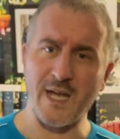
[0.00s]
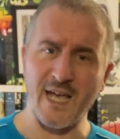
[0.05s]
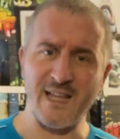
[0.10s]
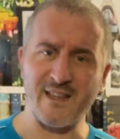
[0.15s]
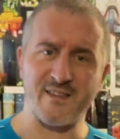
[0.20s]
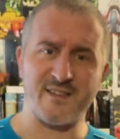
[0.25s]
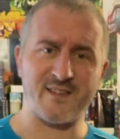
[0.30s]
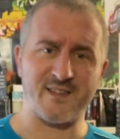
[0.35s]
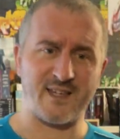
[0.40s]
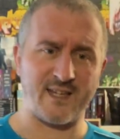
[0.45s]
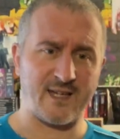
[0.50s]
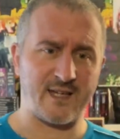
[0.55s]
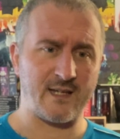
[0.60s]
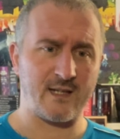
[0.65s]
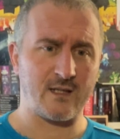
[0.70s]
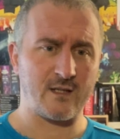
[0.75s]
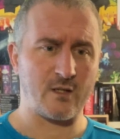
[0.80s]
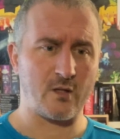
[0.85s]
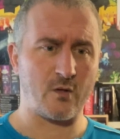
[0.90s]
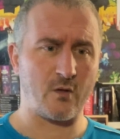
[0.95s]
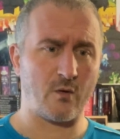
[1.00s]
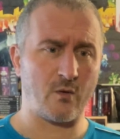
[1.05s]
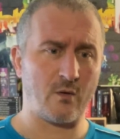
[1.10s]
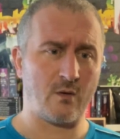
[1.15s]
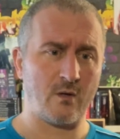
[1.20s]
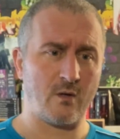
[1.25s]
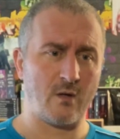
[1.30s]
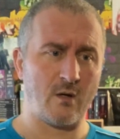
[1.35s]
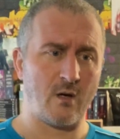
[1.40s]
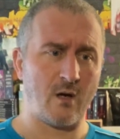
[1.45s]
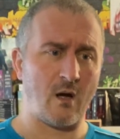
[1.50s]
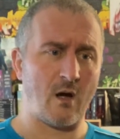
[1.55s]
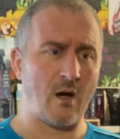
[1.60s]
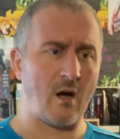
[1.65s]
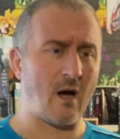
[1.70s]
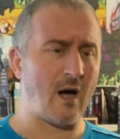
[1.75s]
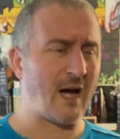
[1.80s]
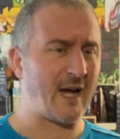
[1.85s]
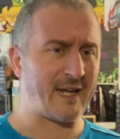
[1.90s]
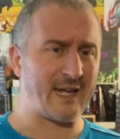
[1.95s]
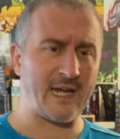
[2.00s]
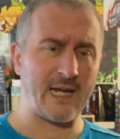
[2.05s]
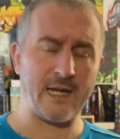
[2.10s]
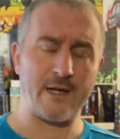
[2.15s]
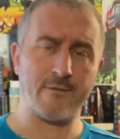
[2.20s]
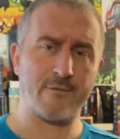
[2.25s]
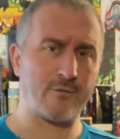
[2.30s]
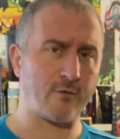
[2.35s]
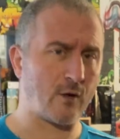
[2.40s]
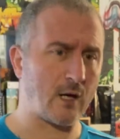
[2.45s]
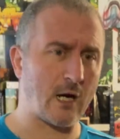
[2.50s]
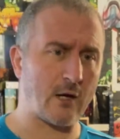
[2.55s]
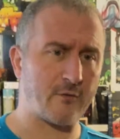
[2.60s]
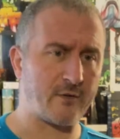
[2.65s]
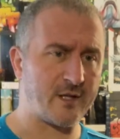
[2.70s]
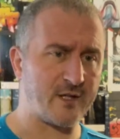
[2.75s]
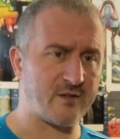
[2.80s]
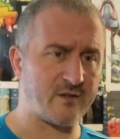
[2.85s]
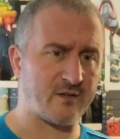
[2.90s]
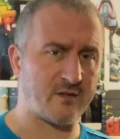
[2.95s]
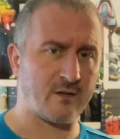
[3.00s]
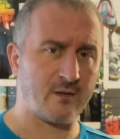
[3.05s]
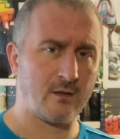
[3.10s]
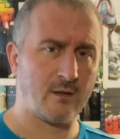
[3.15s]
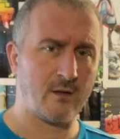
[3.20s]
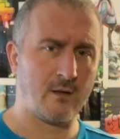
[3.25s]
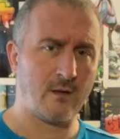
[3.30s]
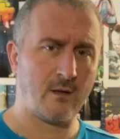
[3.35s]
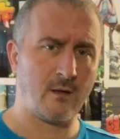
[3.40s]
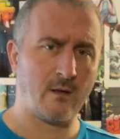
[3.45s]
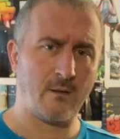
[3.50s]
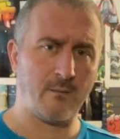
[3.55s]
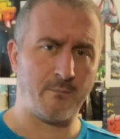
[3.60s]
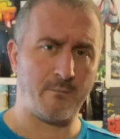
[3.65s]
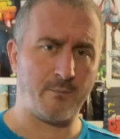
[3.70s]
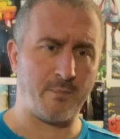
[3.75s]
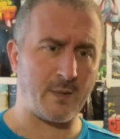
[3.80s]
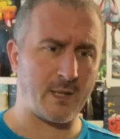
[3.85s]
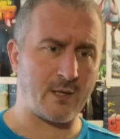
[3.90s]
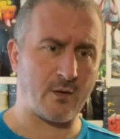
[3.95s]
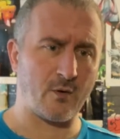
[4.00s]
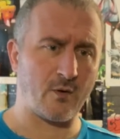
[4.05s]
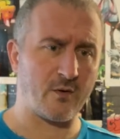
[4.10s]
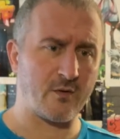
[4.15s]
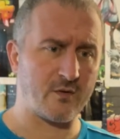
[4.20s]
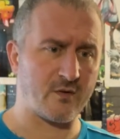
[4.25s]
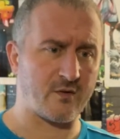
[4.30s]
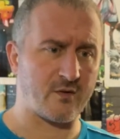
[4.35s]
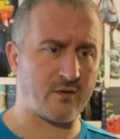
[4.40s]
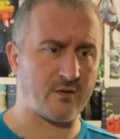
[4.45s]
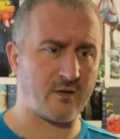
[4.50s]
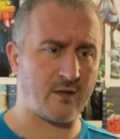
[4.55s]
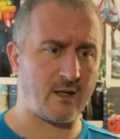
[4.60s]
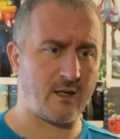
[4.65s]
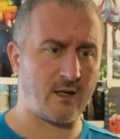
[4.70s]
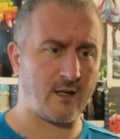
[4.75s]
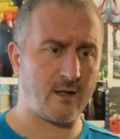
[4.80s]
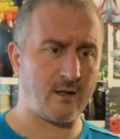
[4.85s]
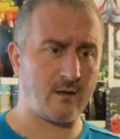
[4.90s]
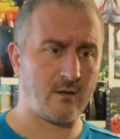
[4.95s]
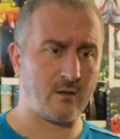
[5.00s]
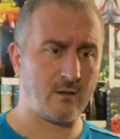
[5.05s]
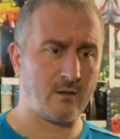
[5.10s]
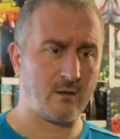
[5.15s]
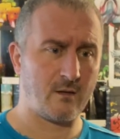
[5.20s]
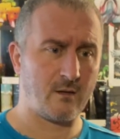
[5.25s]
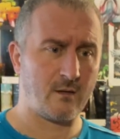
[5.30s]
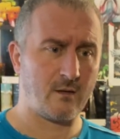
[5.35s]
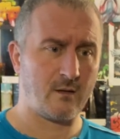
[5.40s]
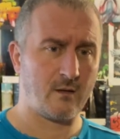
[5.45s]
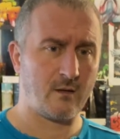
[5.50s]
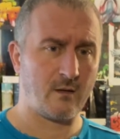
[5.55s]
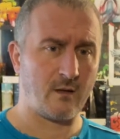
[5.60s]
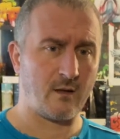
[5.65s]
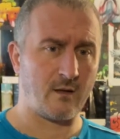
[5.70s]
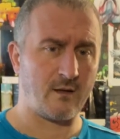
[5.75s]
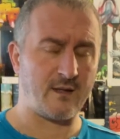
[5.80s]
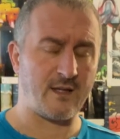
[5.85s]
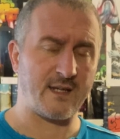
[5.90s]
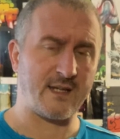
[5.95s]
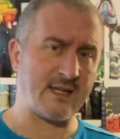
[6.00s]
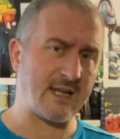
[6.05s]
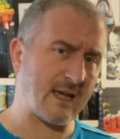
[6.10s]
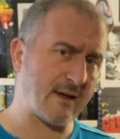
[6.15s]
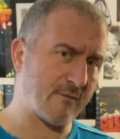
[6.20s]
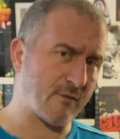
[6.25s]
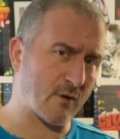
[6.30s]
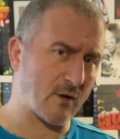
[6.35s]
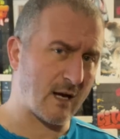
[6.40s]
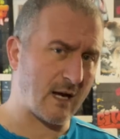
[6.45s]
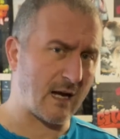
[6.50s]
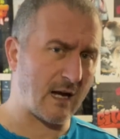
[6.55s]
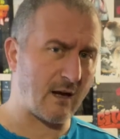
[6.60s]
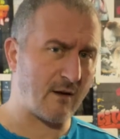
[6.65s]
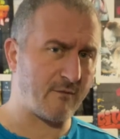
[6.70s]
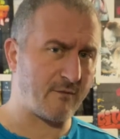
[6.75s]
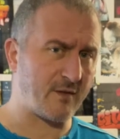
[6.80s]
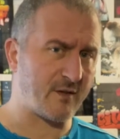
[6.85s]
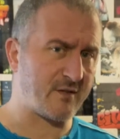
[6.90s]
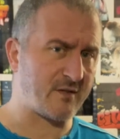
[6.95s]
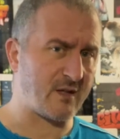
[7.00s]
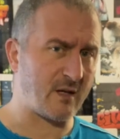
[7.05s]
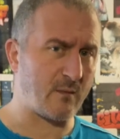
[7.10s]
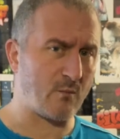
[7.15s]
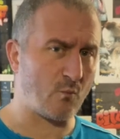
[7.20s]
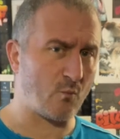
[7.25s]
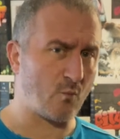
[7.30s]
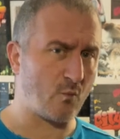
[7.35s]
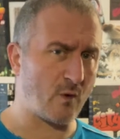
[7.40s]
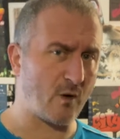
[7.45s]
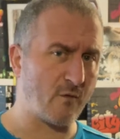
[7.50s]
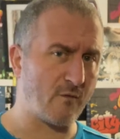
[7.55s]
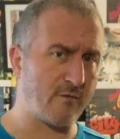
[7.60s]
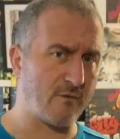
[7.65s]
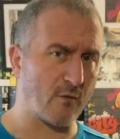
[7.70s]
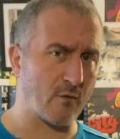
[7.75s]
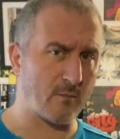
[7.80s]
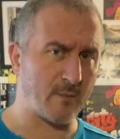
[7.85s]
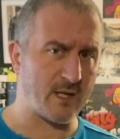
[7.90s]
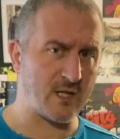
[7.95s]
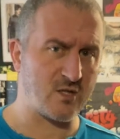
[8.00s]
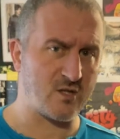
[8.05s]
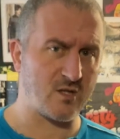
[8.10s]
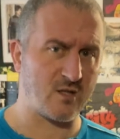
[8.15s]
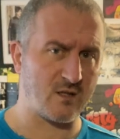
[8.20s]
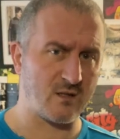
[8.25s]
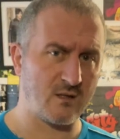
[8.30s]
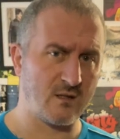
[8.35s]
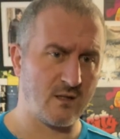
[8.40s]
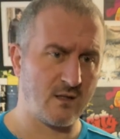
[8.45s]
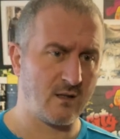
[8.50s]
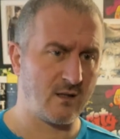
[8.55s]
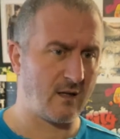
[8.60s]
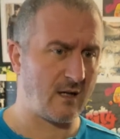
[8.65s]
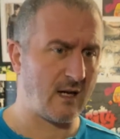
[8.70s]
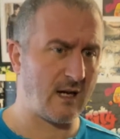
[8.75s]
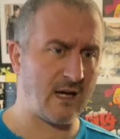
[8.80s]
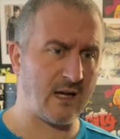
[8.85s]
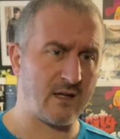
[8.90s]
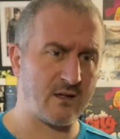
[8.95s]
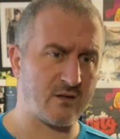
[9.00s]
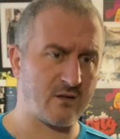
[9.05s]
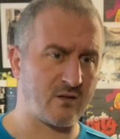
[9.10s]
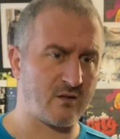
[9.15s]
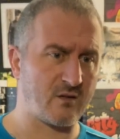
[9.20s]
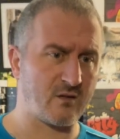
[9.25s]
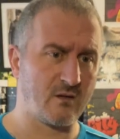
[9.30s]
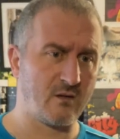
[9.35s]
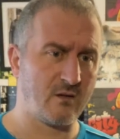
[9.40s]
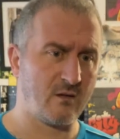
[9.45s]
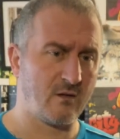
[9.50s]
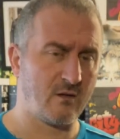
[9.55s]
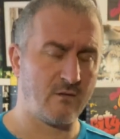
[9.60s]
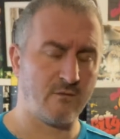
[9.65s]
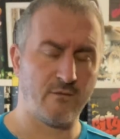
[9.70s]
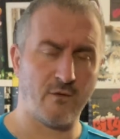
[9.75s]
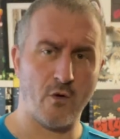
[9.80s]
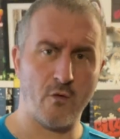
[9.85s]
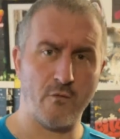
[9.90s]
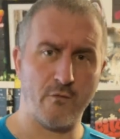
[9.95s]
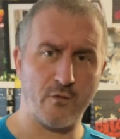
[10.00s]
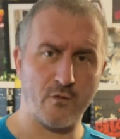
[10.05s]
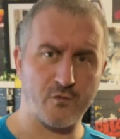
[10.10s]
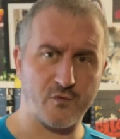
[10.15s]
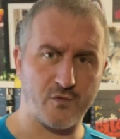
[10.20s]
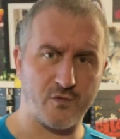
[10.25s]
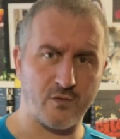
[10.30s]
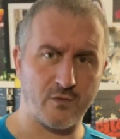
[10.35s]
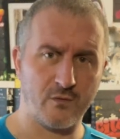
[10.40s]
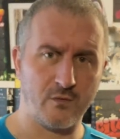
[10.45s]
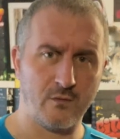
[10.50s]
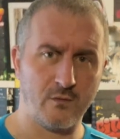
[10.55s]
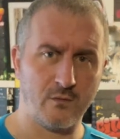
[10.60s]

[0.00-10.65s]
can't say, you know, I hate Ferraris because they never have the same wheel formation as Volvos.